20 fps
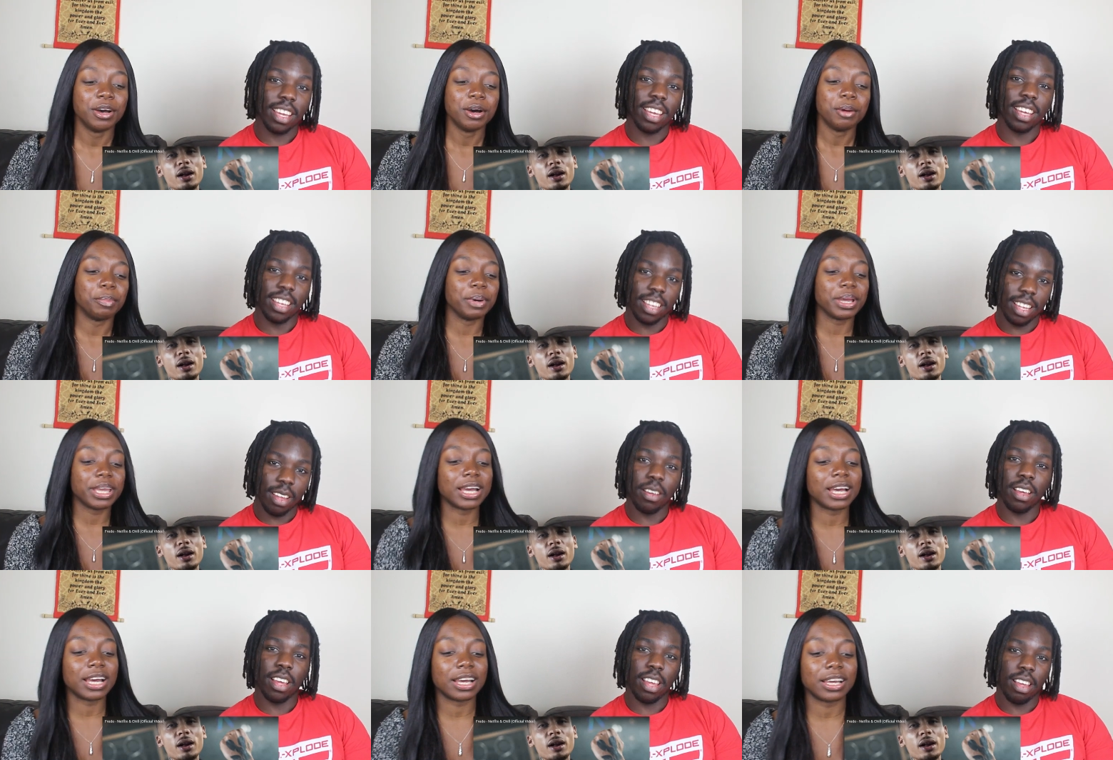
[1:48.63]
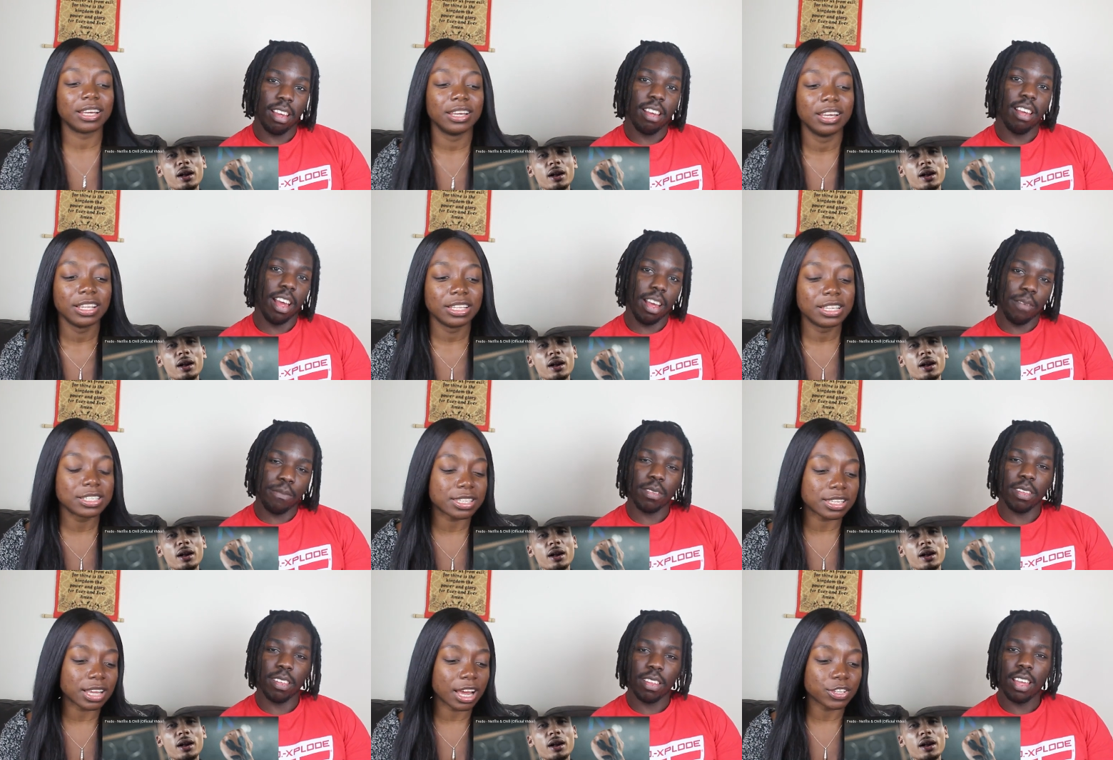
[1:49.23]
Speaker 1: But yeah, i
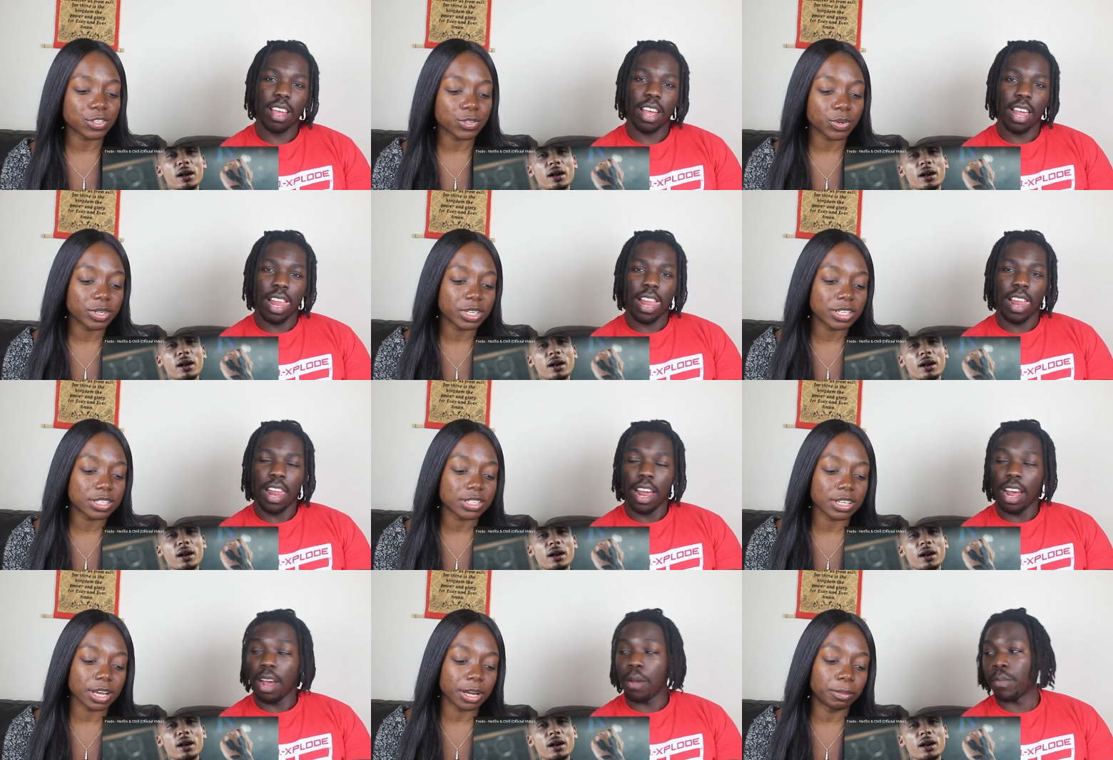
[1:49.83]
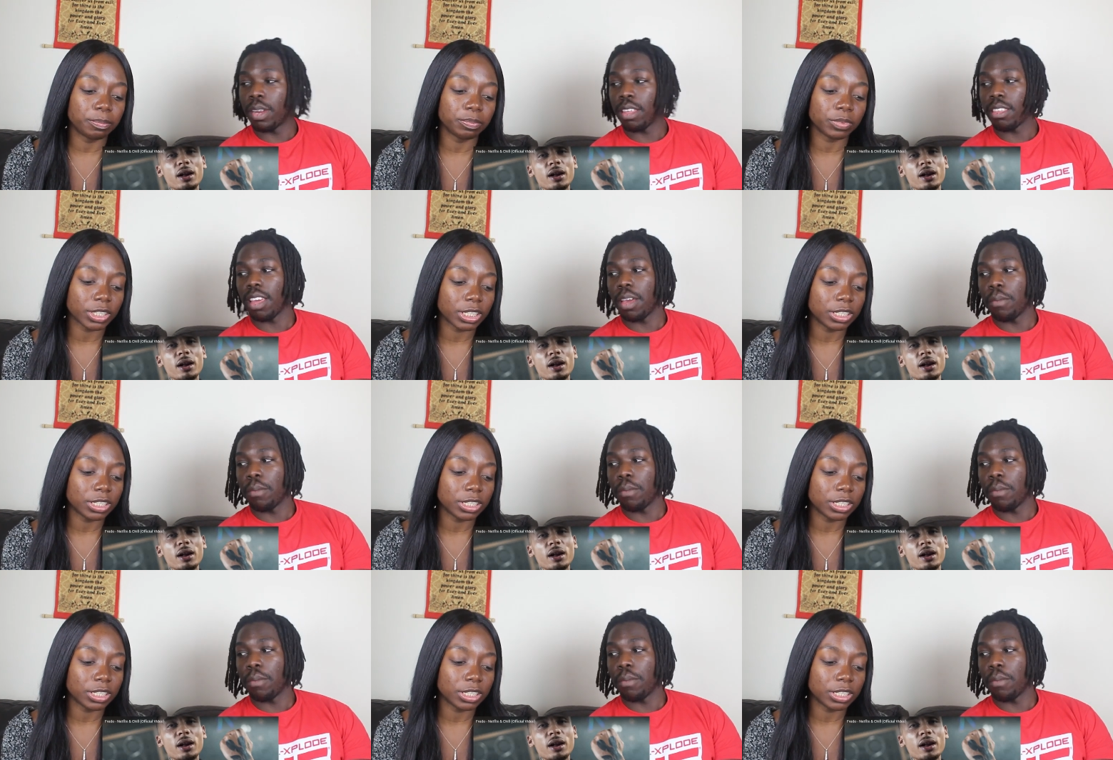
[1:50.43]
this I saw this. Um,